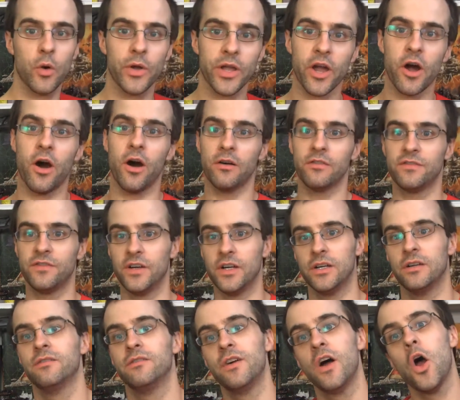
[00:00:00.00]
going off
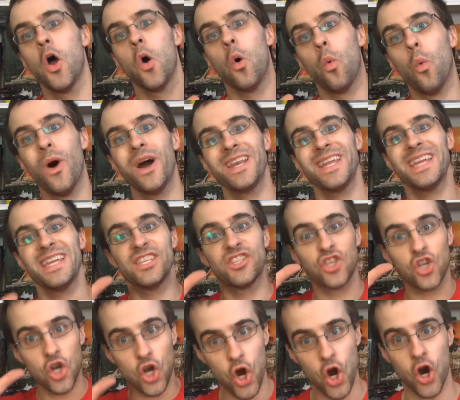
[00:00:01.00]
of what
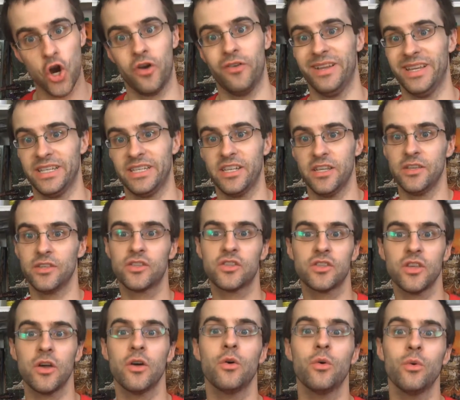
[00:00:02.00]
is current.
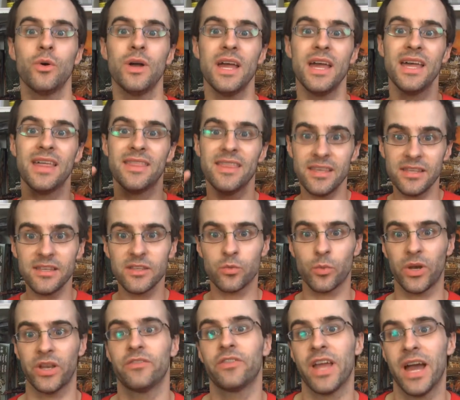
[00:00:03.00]
So, this
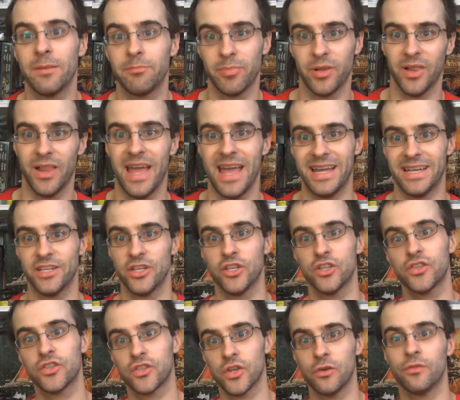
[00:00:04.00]
is what I've got planned
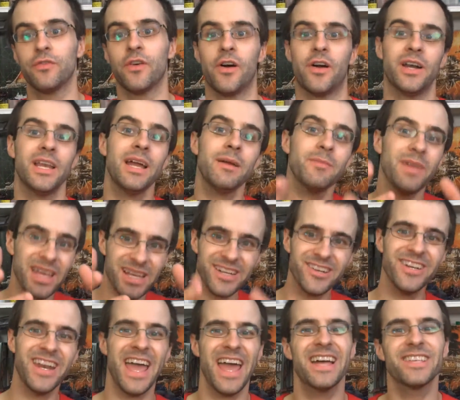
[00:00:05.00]
so far, and I'm
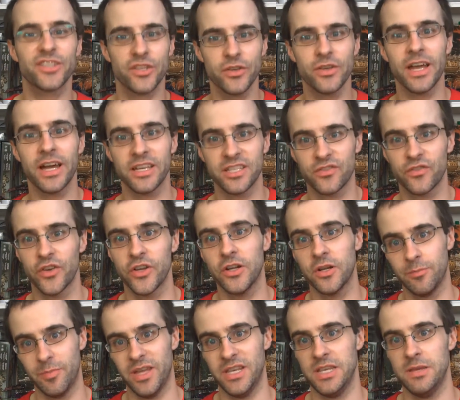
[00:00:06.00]
going to ask you guys for
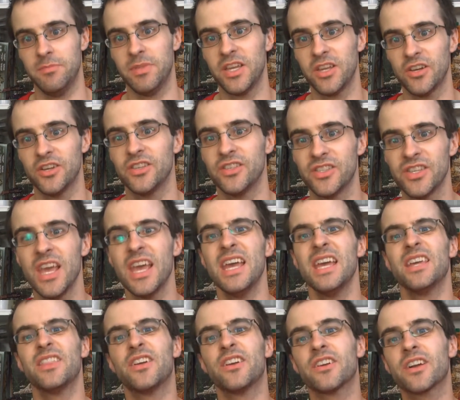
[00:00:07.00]
your opinion, because
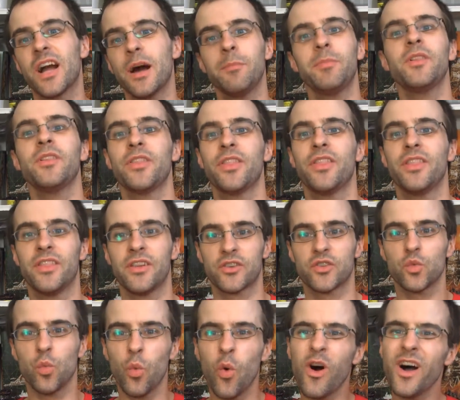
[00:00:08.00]

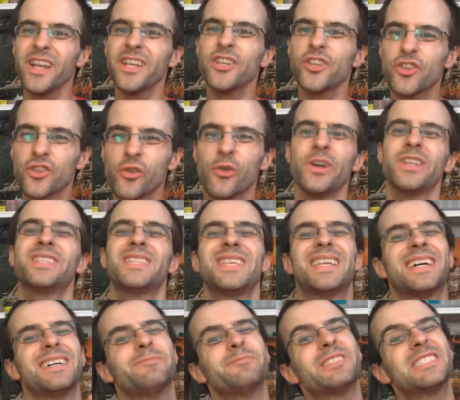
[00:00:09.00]
there's one choice
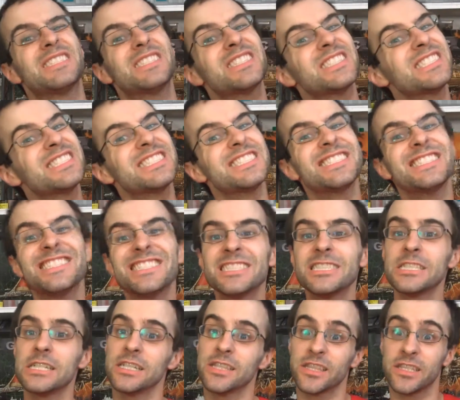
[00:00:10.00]
that I'm
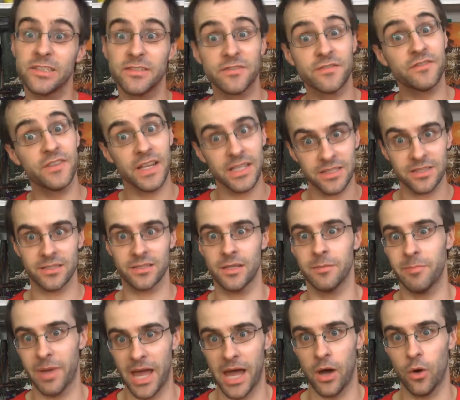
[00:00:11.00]
still on the fence
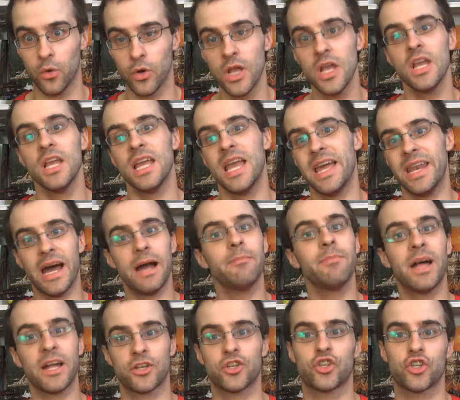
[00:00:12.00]
about, and
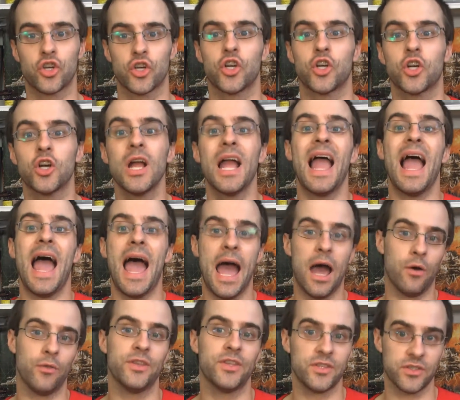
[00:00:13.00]
I'm not sure
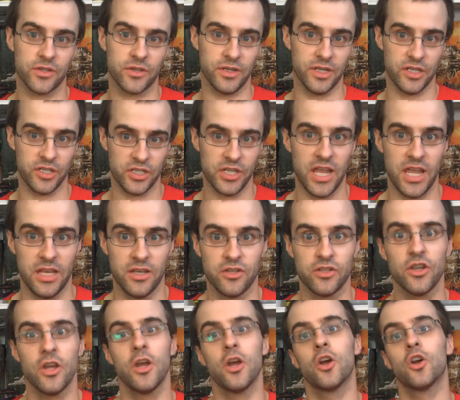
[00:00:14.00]
how this is going to
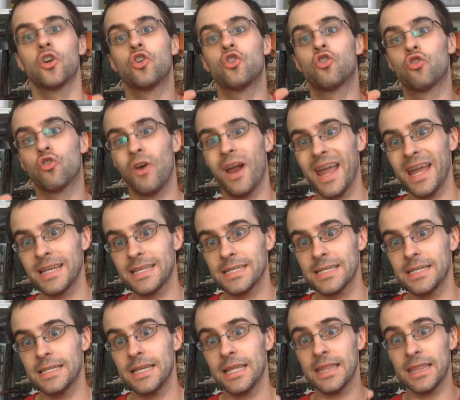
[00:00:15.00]
change.
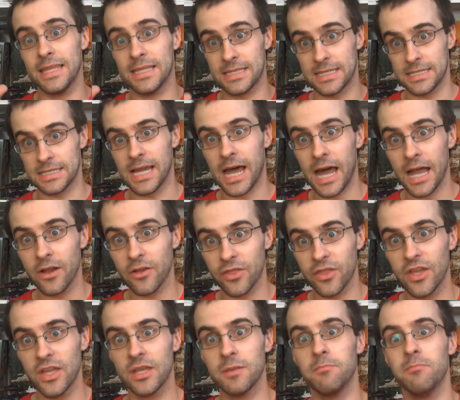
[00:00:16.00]
Granted, this entire
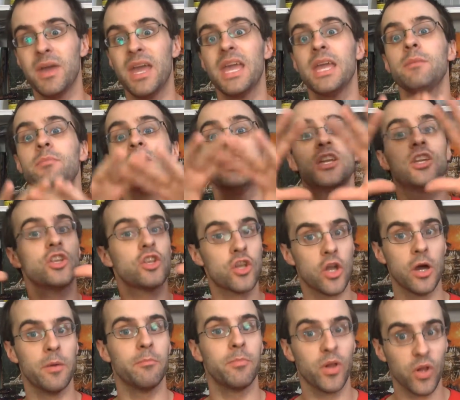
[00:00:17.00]
thing may be
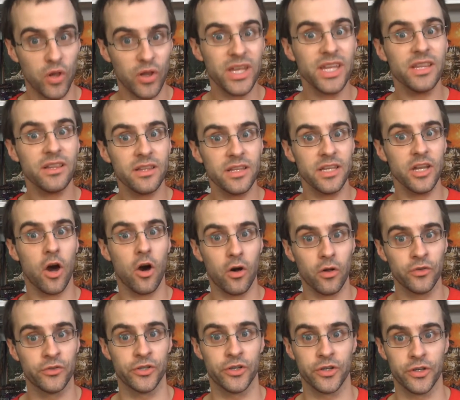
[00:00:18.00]
completely
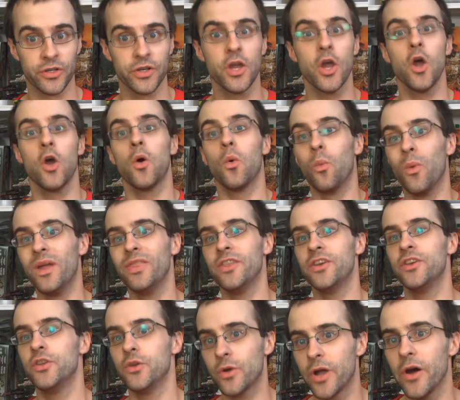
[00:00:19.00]
altered when
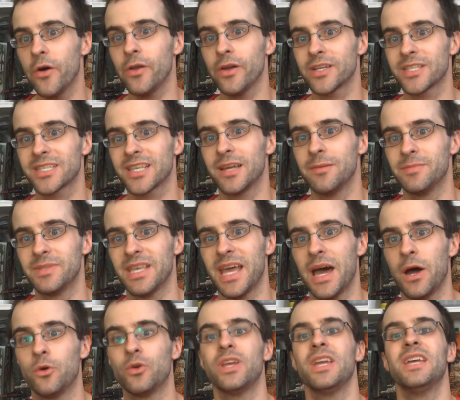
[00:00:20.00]
the new codex comes
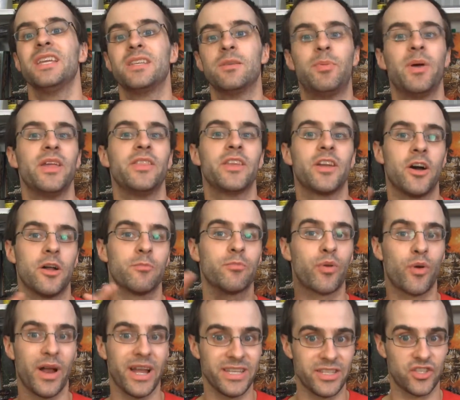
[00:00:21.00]
out, depending on
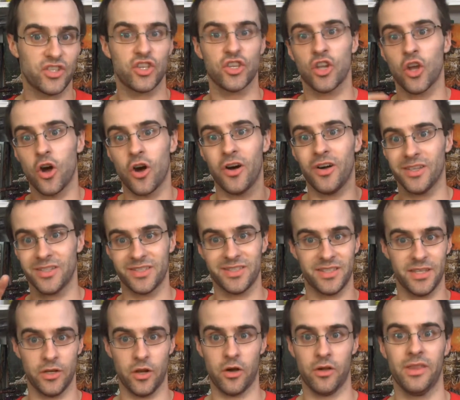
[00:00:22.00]
price,
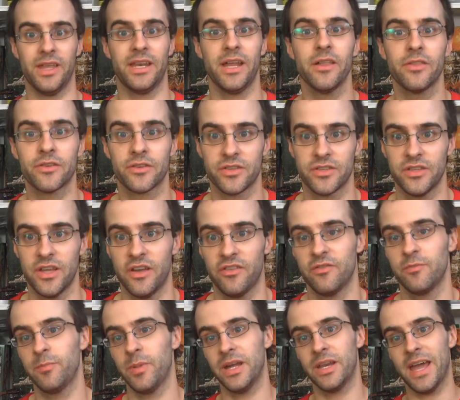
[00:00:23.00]
costs, and all that other
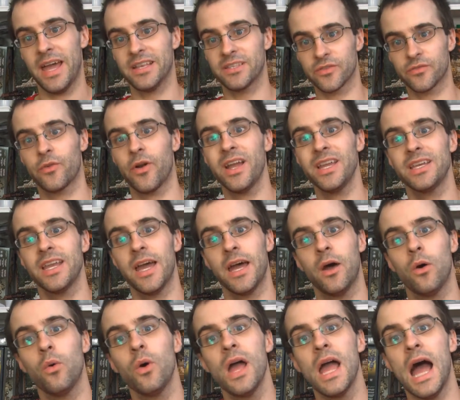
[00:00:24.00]
stuff. But as of right
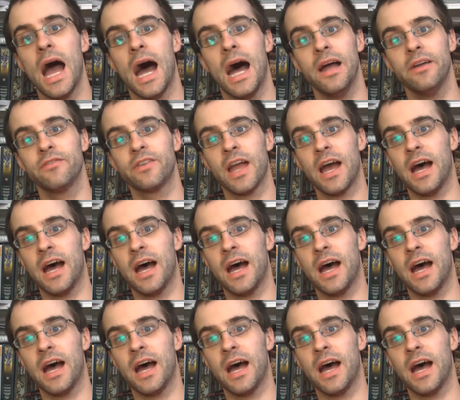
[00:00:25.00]
now, I've